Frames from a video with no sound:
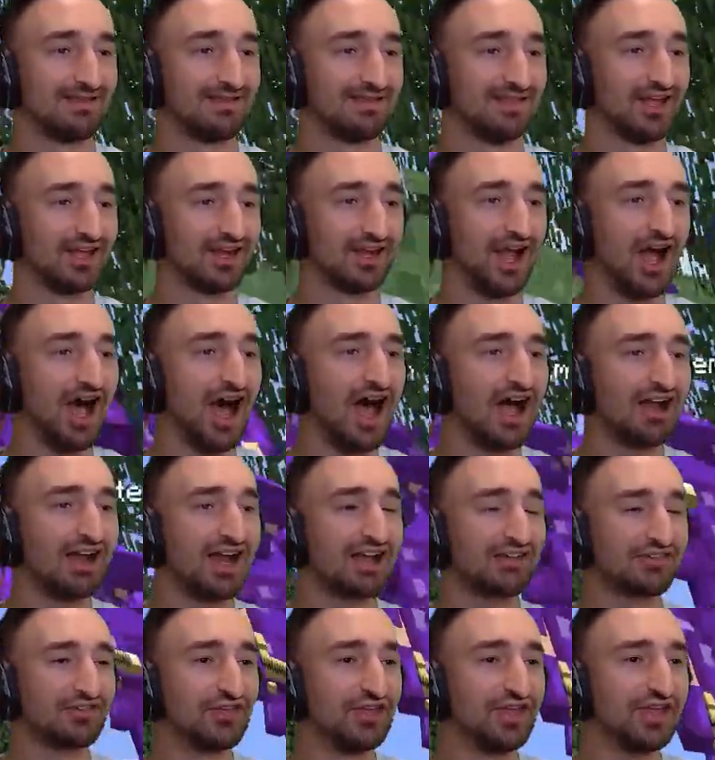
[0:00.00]
Like, ah,
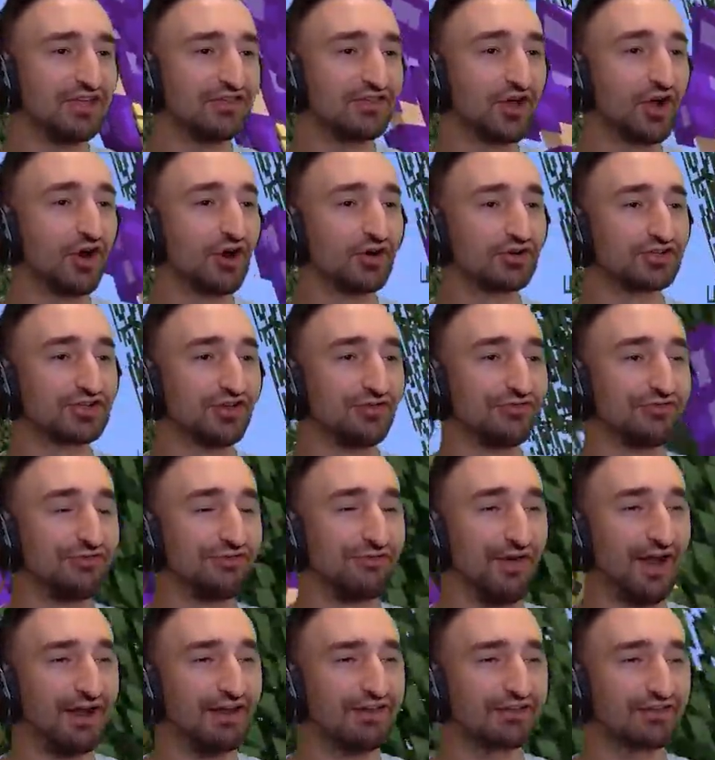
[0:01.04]
yes, these are
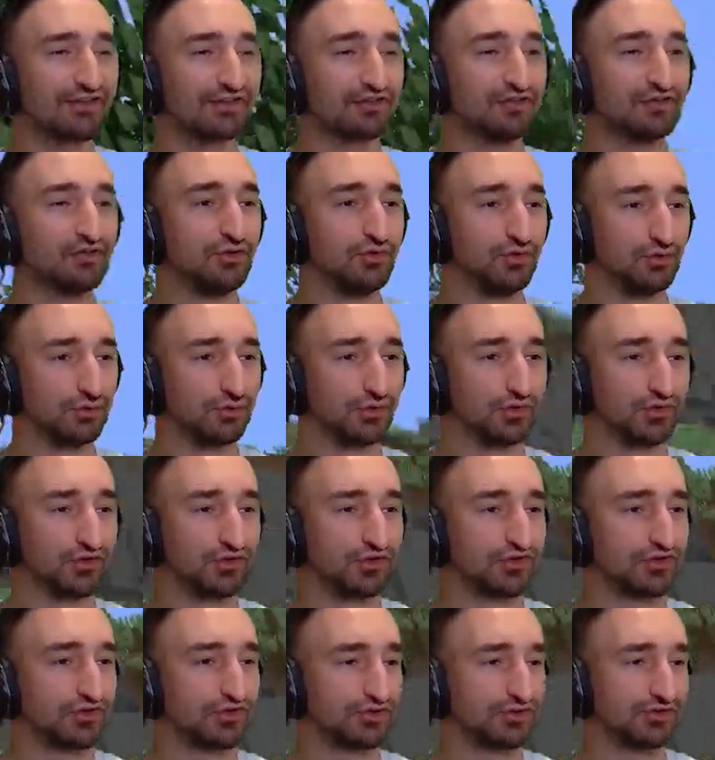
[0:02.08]
defense
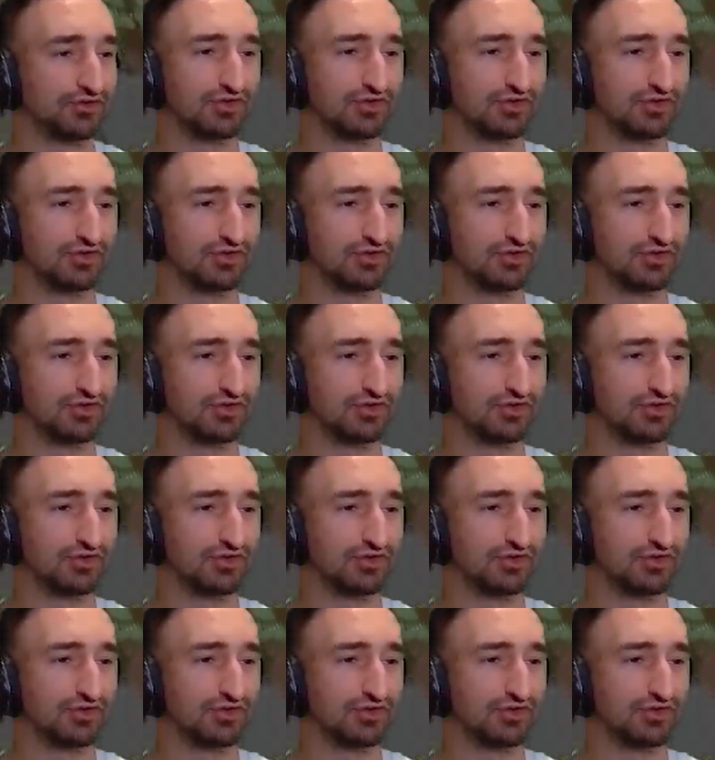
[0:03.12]
nukes.